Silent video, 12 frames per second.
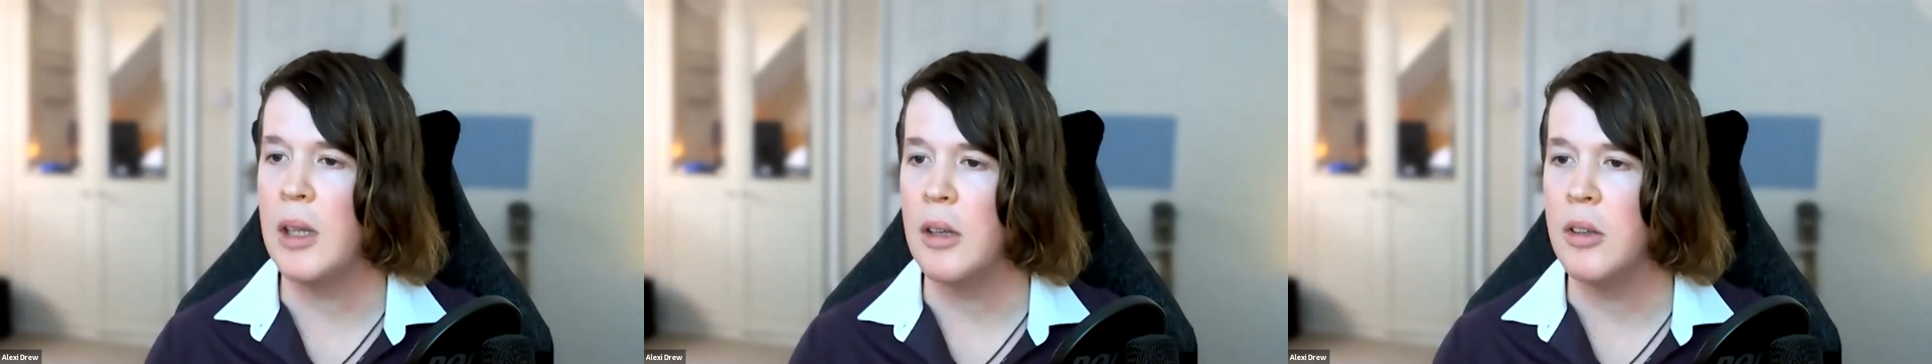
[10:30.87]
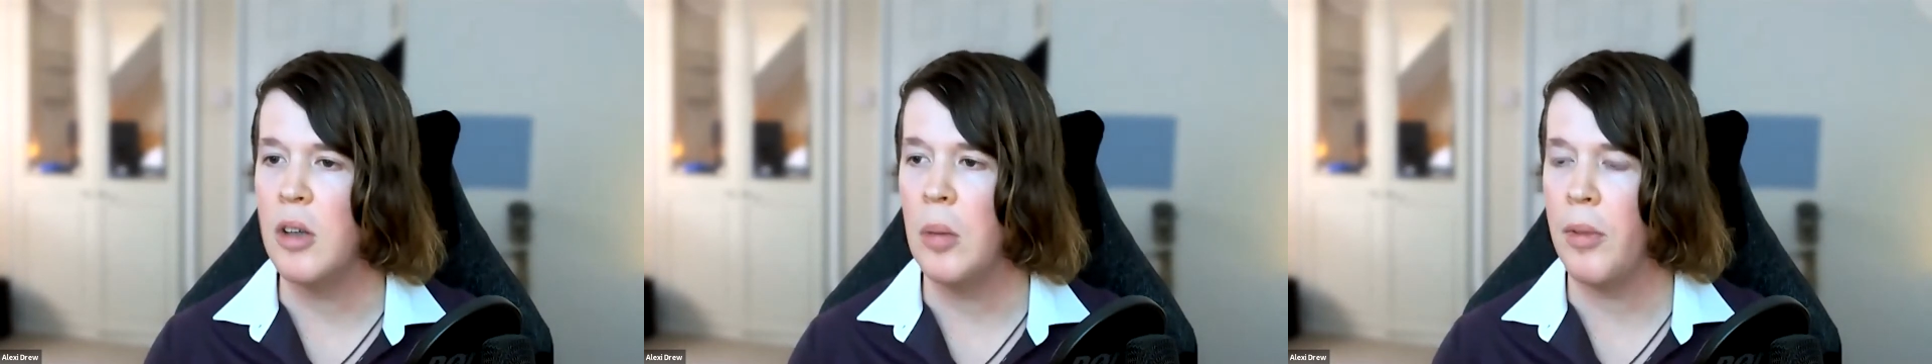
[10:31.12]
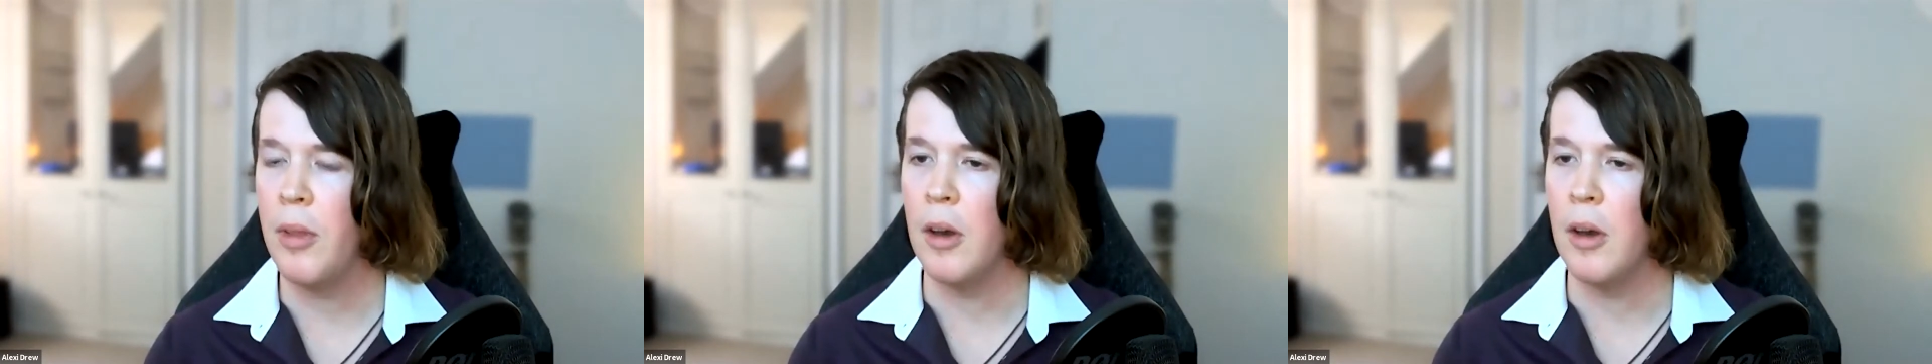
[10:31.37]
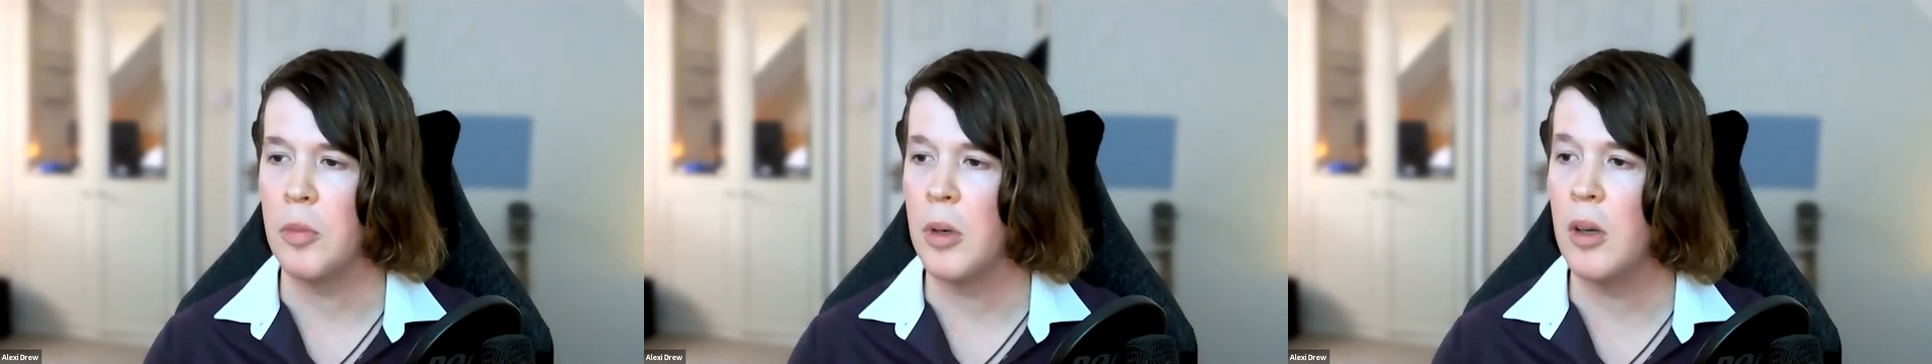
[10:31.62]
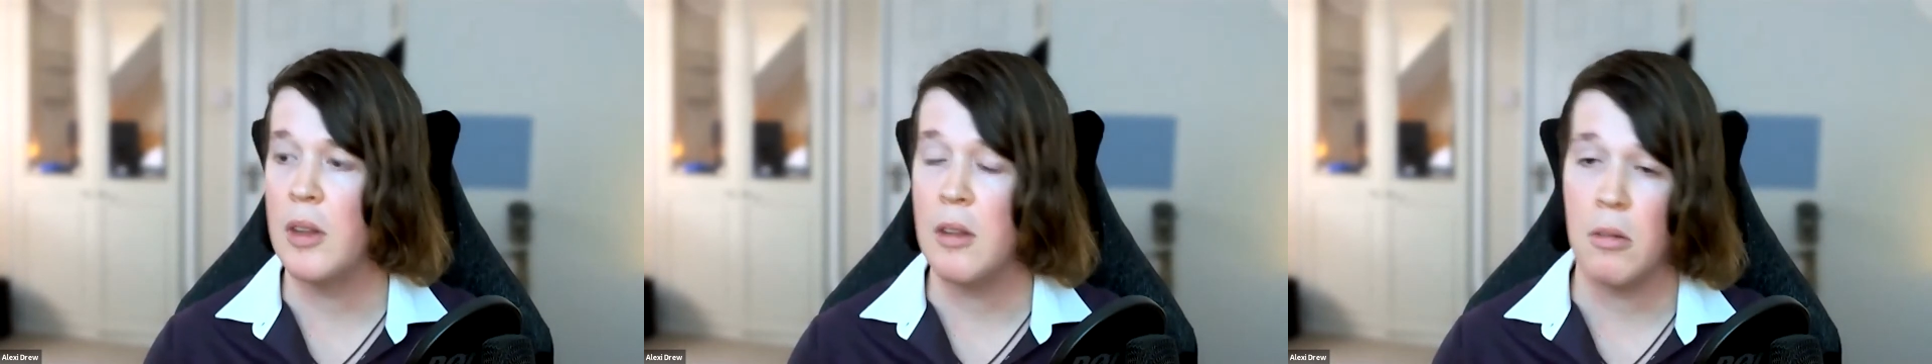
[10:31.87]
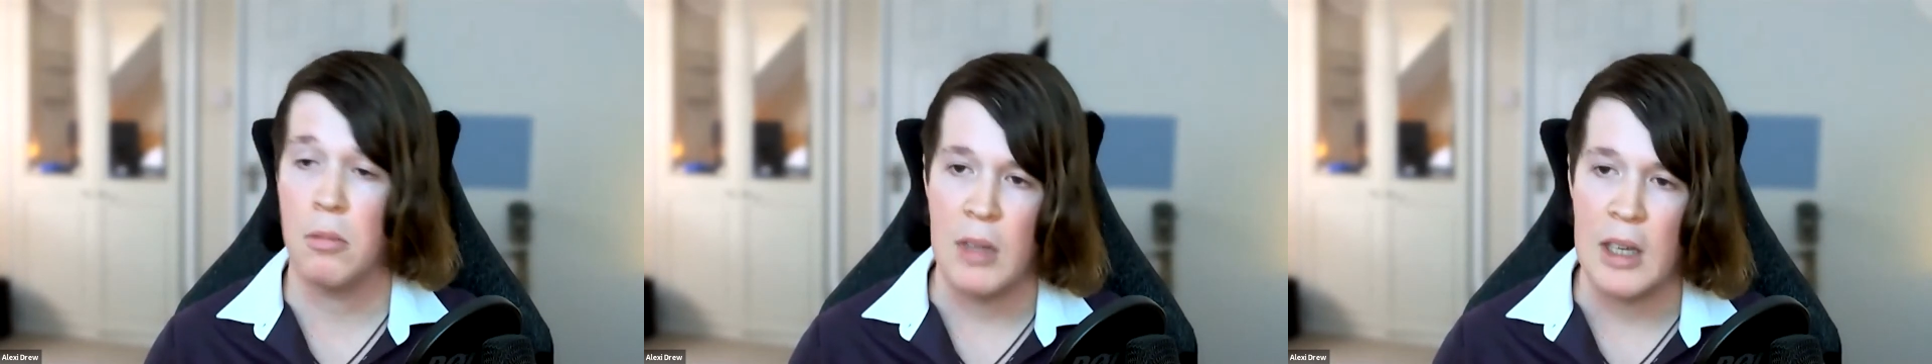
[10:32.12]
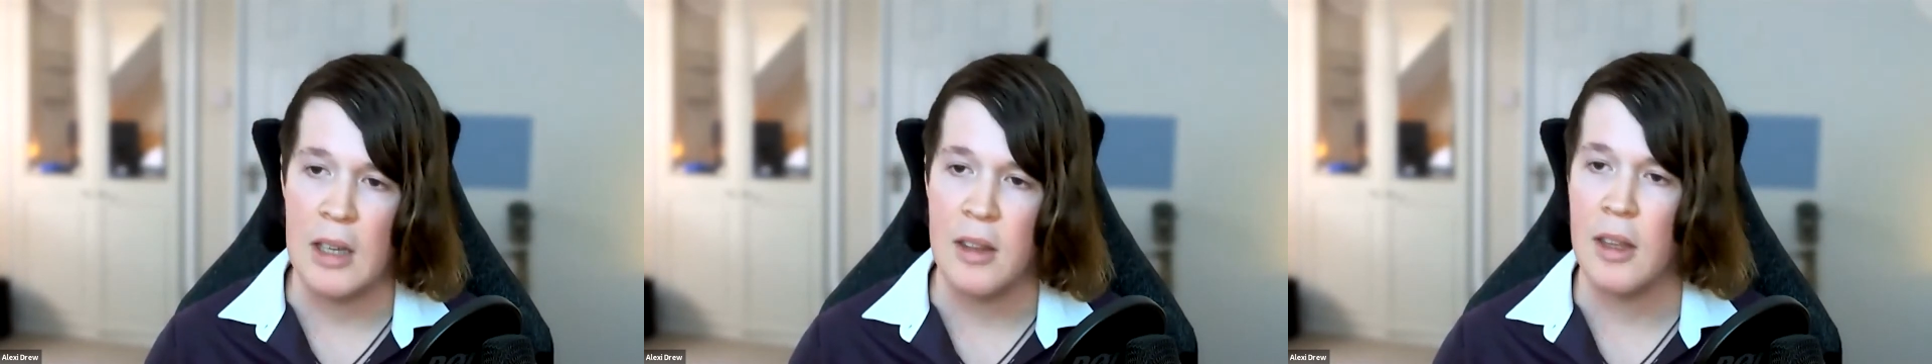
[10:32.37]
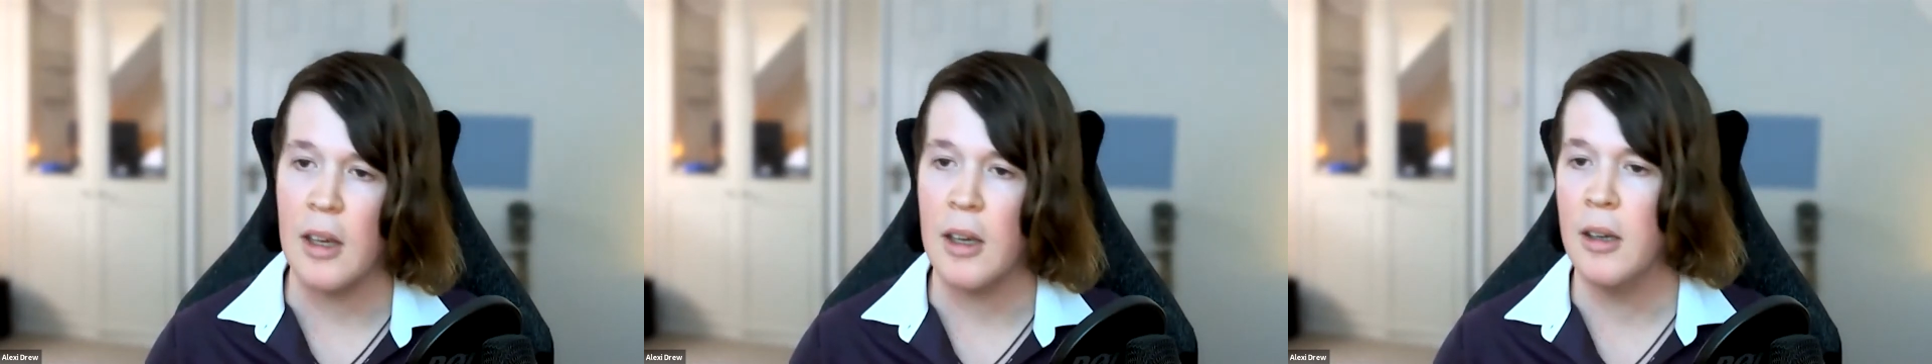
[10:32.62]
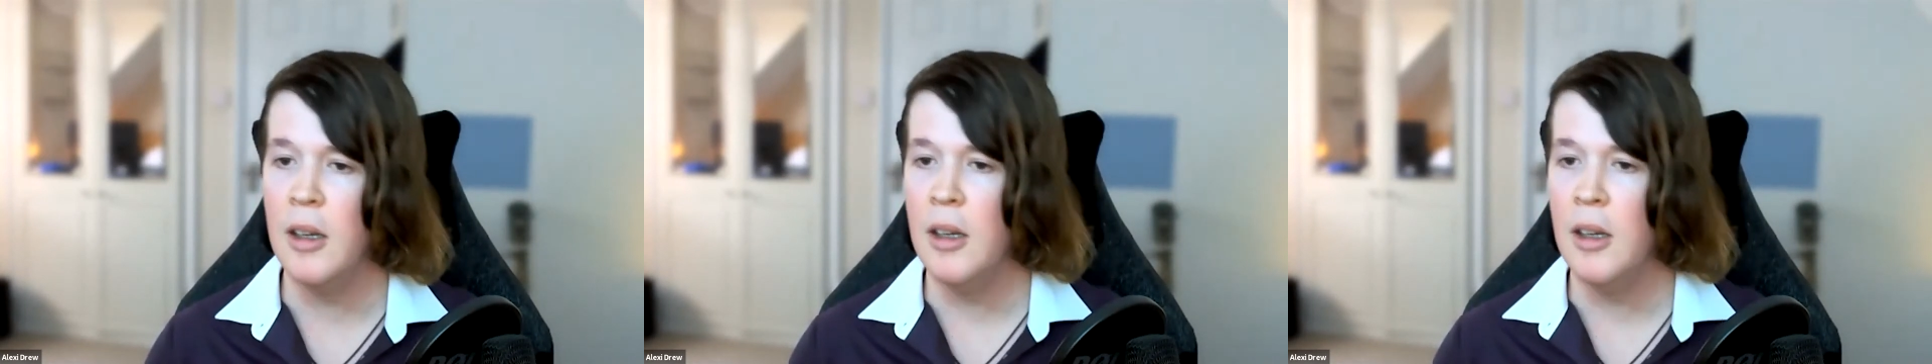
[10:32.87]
adopt those because it's easier,